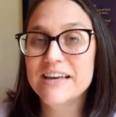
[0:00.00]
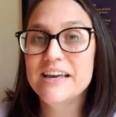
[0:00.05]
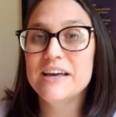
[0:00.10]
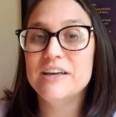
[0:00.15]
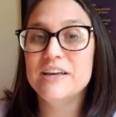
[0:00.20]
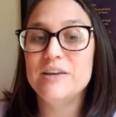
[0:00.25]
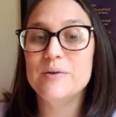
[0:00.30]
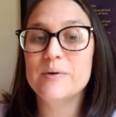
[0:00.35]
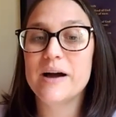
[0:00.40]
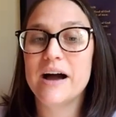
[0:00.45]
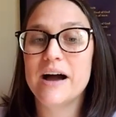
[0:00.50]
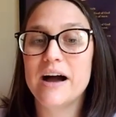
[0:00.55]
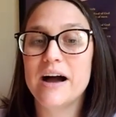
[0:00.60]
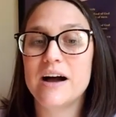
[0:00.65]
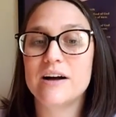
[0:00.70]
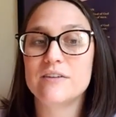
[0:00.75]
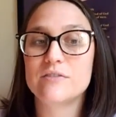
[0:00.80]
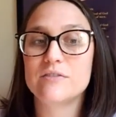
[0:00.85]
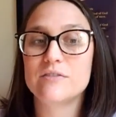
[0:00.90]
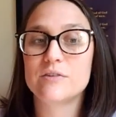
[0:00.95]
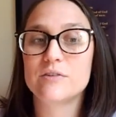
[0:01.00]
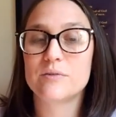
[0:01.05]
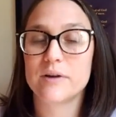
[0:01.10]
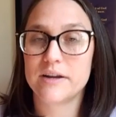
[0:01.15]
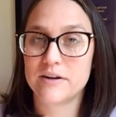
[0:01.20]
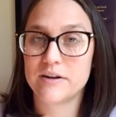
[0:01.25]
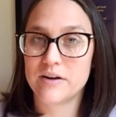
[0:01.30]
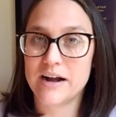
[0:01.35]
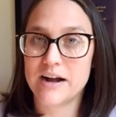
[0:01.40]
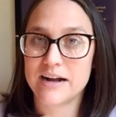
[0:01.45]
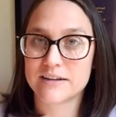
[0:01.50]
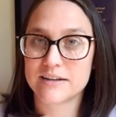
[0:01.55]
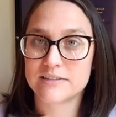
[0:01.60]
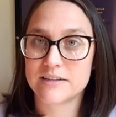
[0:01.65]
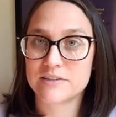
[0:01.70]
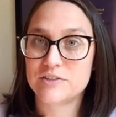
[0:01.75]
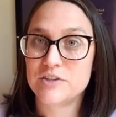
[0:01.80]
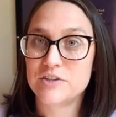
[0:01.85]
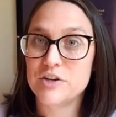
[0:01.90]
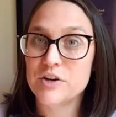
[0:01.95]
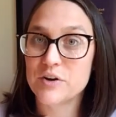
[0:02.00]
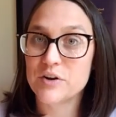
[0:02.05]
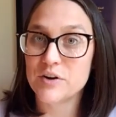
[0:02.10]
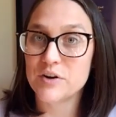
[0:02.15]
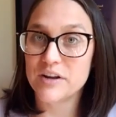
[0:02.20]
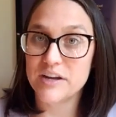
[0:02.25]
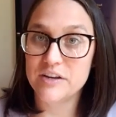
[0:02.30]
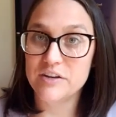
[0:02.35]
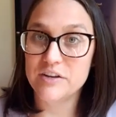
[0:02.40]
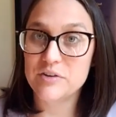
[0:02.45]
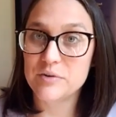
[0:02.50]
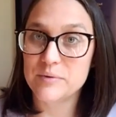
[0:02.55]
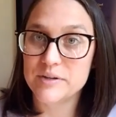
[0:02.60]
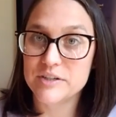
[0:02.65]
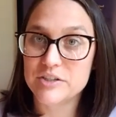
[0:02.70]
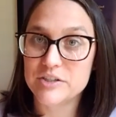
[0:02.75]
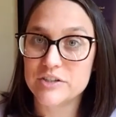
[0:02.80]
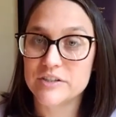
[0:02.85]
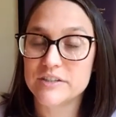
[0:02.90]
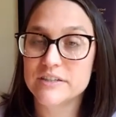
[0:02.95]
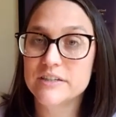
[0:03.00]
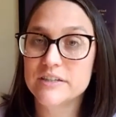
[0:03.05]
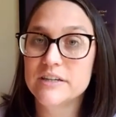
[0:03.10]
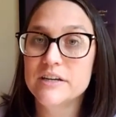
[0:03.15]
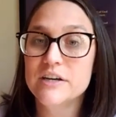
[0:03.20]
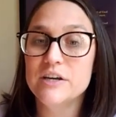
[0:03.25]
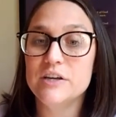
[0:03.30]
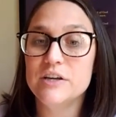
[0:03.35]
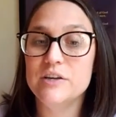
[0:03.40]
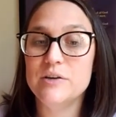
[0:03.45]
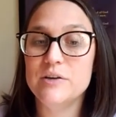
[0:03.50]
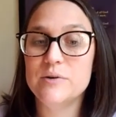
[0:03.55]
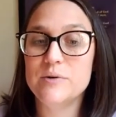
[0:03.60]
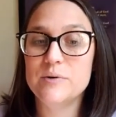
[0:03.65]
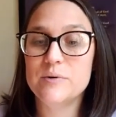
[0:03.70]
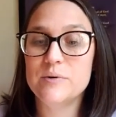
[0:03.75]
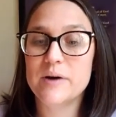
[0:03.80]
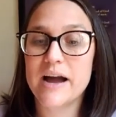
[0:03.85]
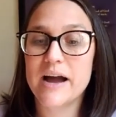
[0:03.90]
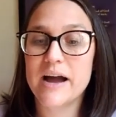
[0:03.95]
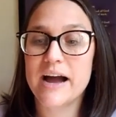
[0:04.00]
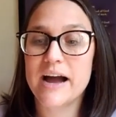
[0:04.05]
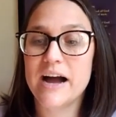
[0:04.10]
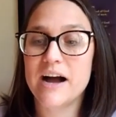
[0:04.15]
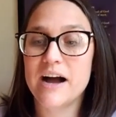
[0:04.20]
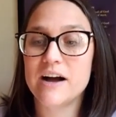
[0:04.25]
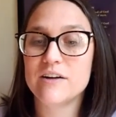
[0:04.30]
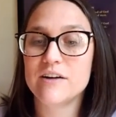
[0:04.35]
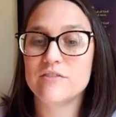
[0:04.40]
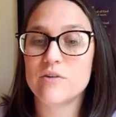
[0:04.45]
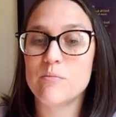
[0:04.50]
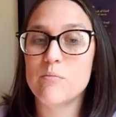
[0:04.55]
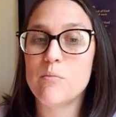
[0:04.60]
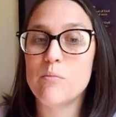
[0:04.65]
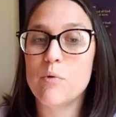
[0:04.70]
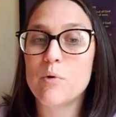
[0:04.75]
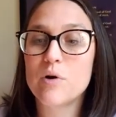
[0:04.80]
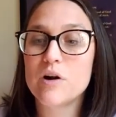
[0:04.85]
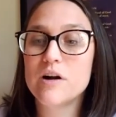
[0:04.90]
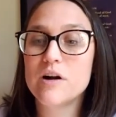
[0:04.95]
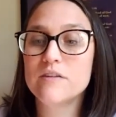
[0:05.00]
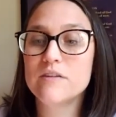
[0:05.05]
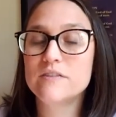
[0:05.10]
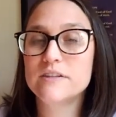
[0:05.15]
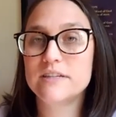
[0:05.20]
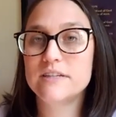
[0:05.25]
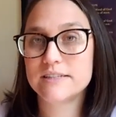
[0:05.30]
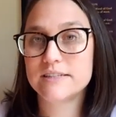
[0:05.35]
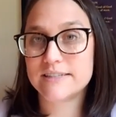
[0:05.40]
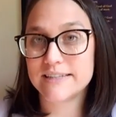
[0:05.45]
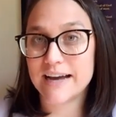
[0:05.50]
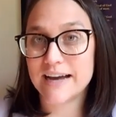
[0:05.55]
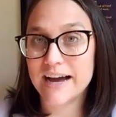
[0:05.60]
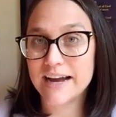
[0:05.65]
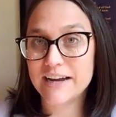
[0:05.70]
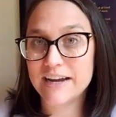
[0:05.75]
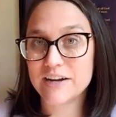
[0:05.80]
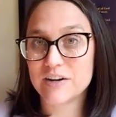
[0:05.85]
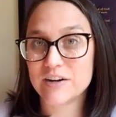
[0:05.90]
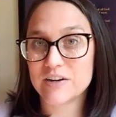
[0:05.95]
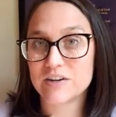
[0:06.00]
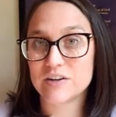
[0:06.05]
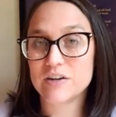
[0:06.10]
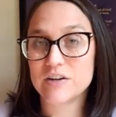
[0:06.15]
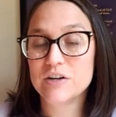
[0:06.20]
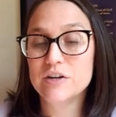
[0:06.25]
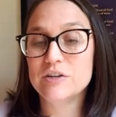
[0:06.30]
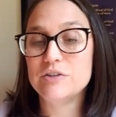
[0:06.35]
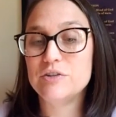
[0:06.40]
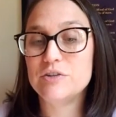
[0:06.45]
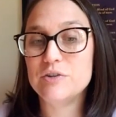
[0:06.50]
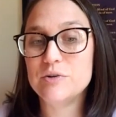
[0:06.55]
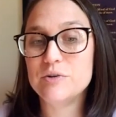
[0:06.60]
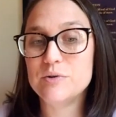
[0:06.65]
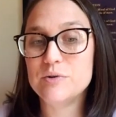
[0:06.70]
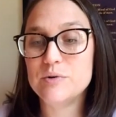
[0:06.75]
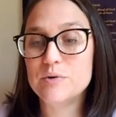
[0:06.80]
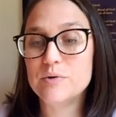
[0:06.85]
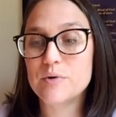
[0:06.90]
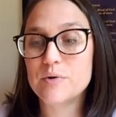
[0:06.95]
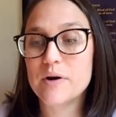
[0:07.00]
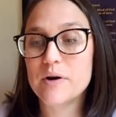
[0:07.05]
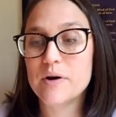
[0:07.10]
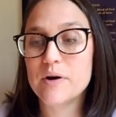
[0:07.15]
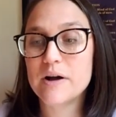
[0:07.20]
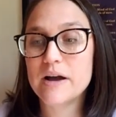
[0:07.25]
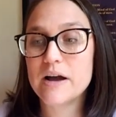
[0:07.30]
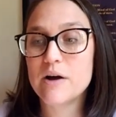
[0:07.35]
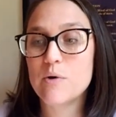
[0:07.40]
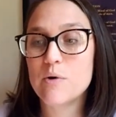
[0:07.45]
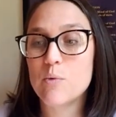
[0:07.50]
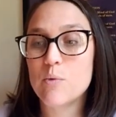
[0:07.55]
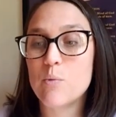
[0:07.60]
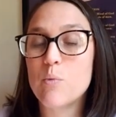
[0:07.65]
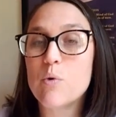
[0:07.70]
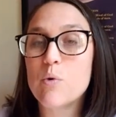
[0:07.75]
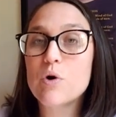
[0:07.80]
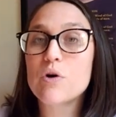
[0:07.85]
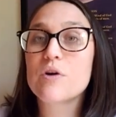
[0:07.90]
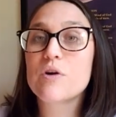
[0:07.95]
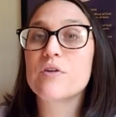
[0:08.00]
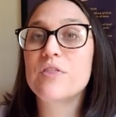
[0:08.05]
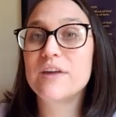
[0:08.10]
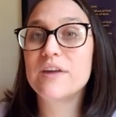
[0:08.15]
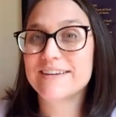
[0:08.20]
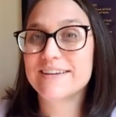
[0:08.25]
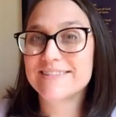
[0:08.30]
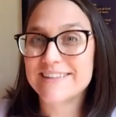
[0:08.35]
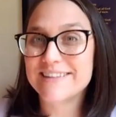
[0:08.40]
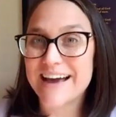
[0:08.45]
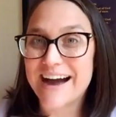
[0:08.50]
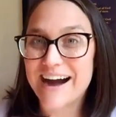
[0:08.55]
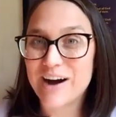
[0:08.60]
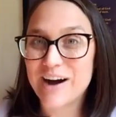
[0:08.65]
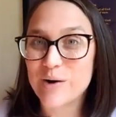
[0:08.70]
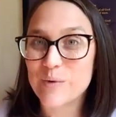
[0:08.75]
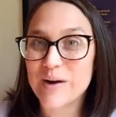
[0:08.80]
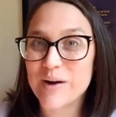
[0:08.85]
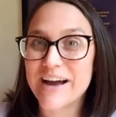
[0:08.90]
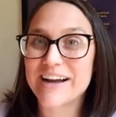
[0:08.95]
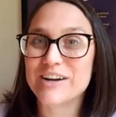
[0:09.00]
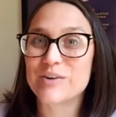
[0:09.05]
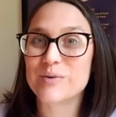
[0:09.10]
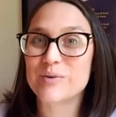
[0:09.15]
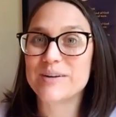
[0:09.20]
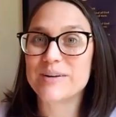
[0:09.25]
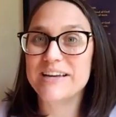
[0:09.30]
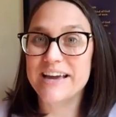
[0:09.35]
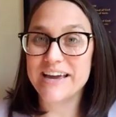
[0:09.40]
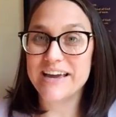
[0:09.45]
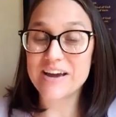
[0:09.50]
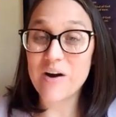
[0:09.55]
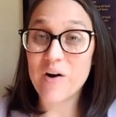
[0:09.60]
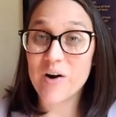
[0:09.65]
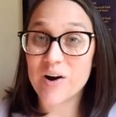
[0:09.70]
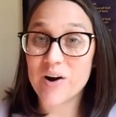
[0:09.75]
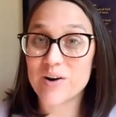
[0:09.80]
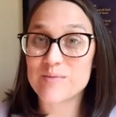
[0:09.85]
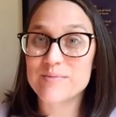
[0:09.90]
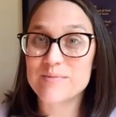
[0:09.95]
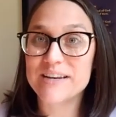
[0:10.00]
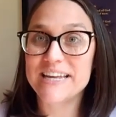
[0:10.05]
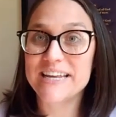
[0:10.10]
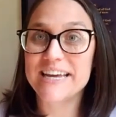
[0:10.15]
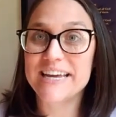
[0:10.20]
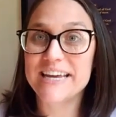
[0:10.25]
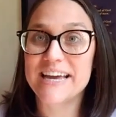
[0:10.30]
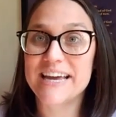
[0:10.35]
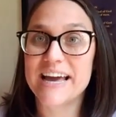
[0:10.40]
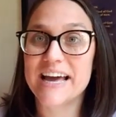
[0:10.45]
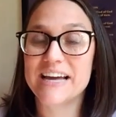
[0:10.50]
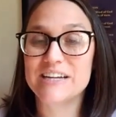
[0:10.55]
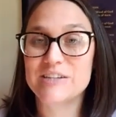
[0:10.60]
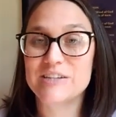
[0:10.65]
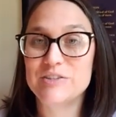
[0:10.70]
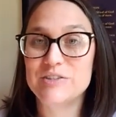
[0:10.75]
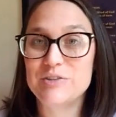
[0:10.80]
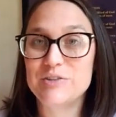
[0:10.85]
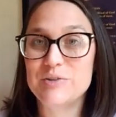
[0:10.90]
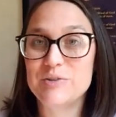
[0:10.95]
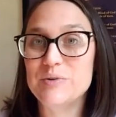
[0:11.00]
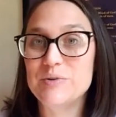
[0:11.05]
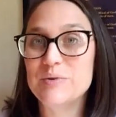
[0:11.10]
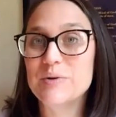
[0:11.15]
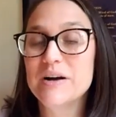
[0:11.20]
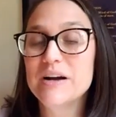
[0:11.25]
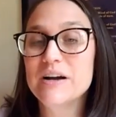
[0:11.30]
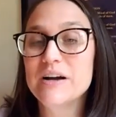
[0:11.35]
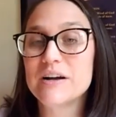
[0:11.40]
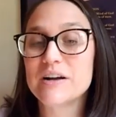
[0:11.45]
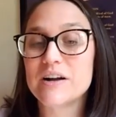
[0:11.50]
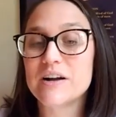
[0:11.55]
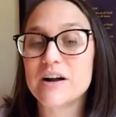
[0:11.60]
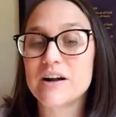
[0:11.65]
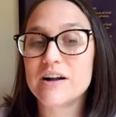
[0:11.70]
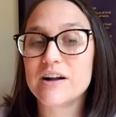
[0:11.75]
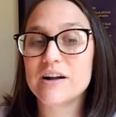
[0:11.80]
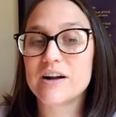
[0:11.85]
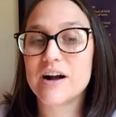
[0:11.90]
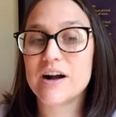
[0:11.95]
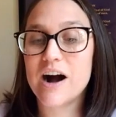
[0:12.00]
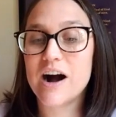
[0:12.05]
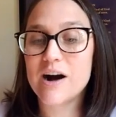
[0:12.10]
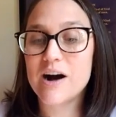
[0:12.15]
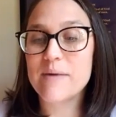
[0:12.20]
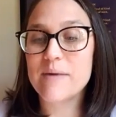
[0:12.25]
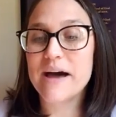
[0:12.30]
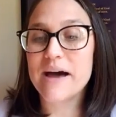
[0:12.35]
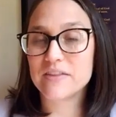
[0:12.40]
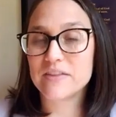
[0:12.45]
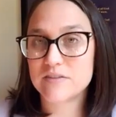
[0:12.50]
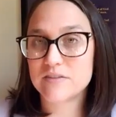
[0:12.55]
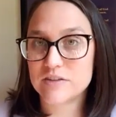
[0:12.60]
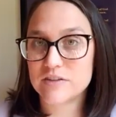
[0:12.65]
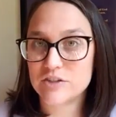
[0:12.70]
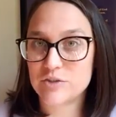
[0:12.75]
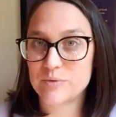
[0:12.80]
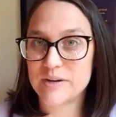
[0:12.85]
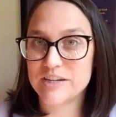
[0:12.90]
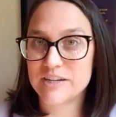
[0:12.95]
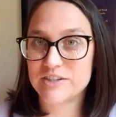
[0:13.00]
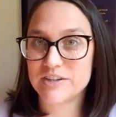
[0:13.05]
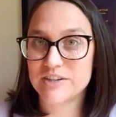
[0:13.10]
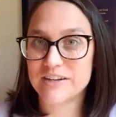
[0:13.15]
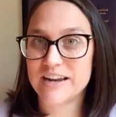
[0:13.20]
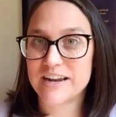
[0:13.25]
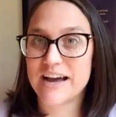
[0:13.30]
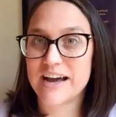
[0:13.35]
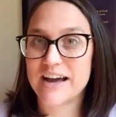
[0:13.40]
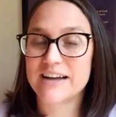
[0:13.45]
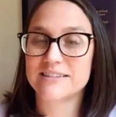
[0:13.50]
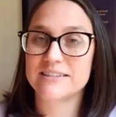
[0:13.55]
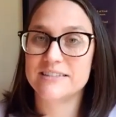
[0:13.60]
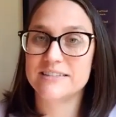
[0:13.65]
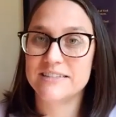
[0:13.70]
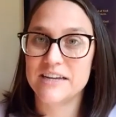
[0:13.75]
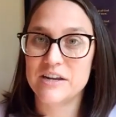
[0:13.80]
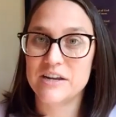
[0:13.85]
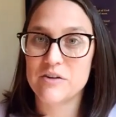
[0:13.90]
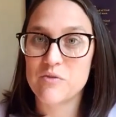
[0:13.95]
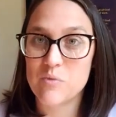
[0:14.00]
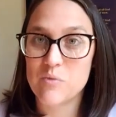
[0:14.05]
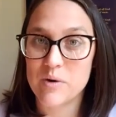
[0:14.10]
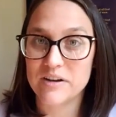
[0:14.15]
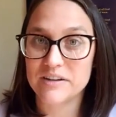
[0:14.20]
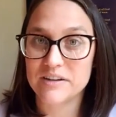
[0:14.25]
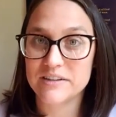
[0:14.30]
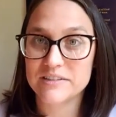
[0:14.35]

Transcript: You have greater access to your intuition. You have more of a desire to work things out and create harmony and to come at the situation as a state of oneness.